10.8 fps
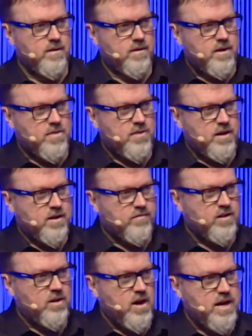I think of
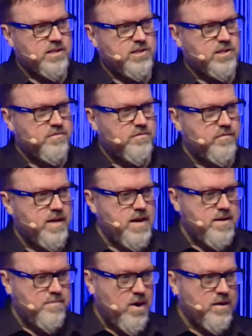the likes of
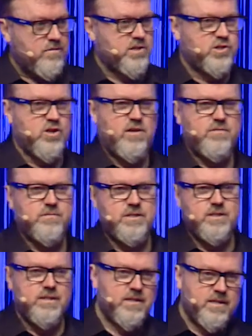Microsoft
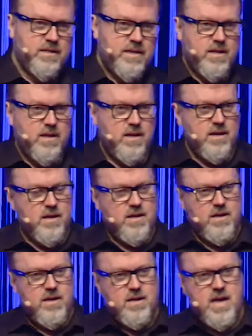
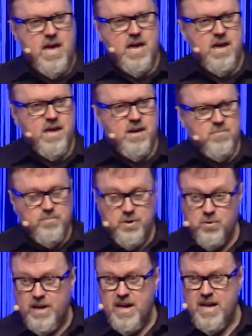and Bill
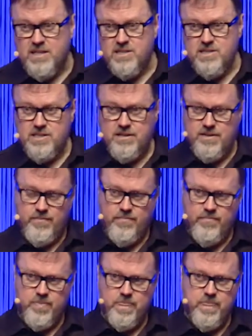Gates,
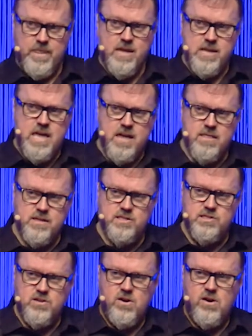and he had
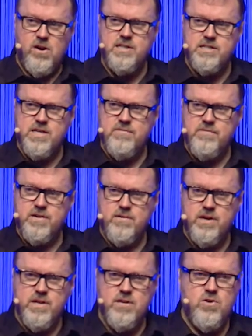this idea
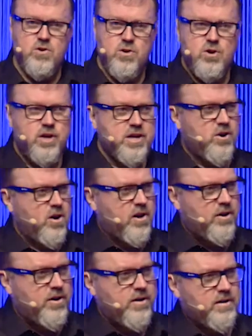very early
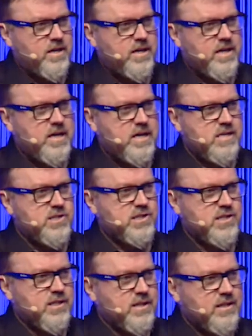on in his